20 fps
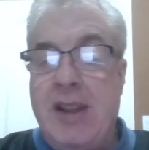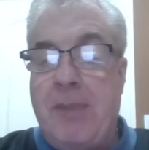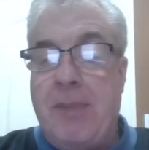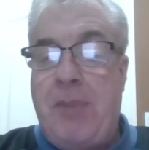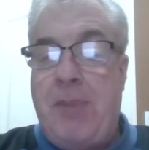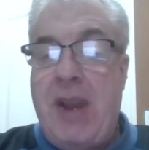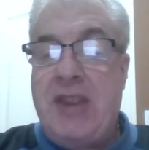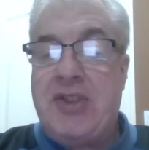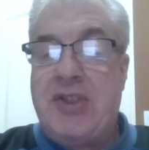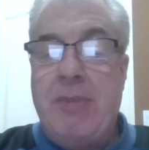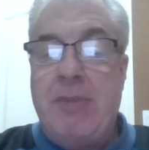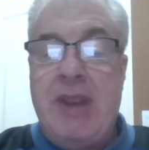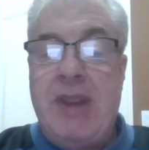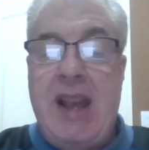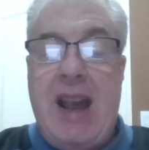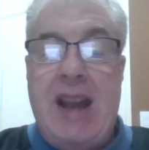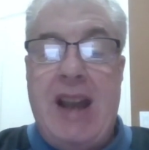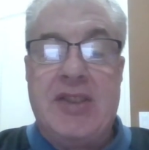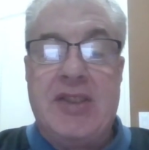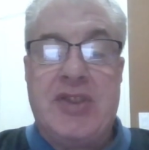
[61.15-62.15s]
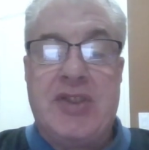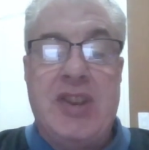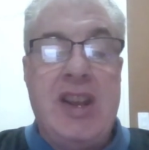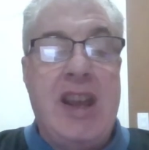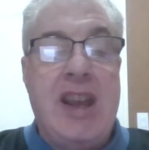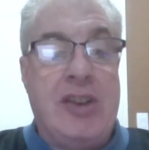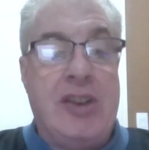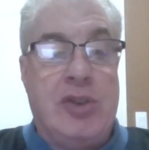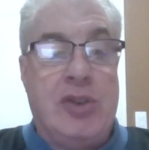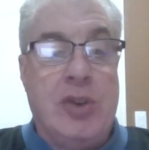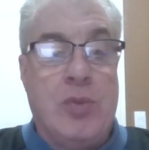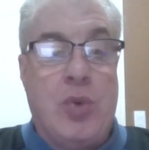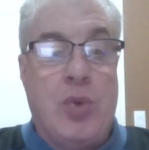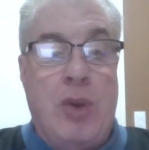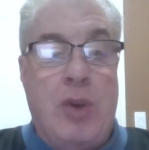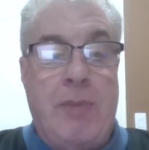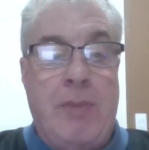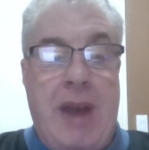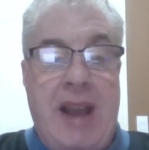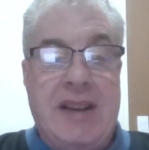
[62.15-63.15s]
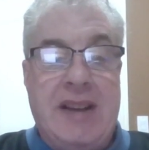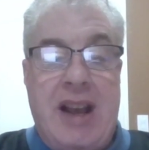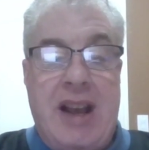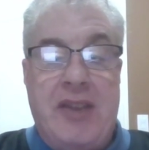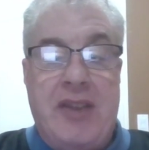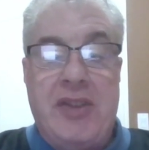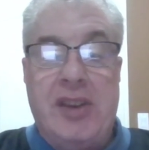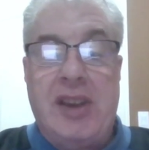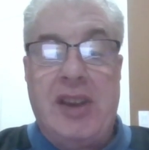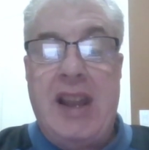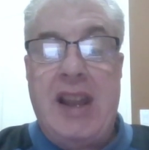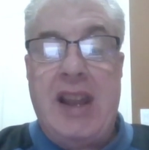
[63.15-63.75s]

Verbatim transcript: The pace could be honest and could roll by down the